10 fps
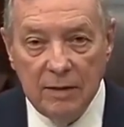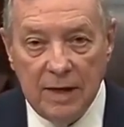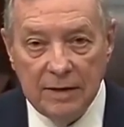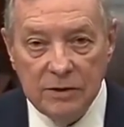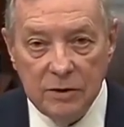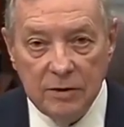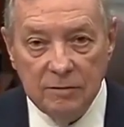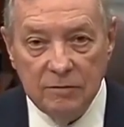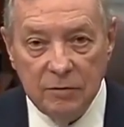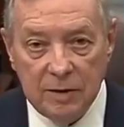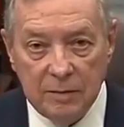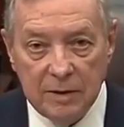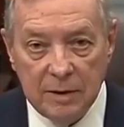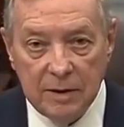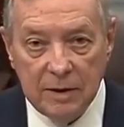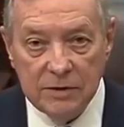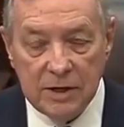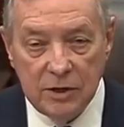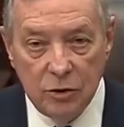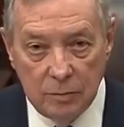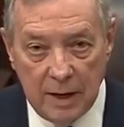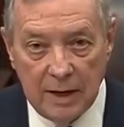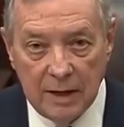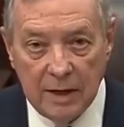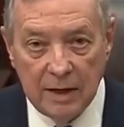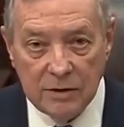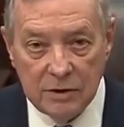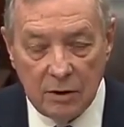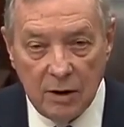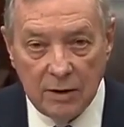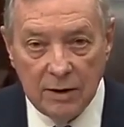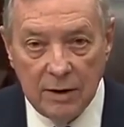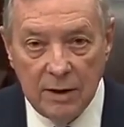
That sort of treatment is inhumane at its heart.